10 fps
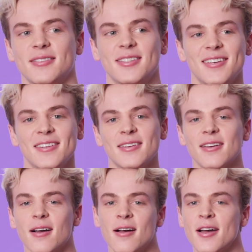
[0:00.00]
getting
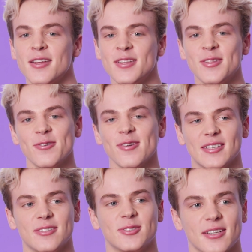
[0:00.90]
caught in the
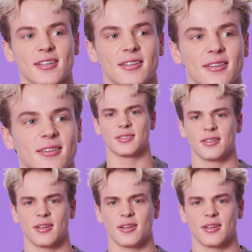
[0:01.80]
rain. That's not good. It's,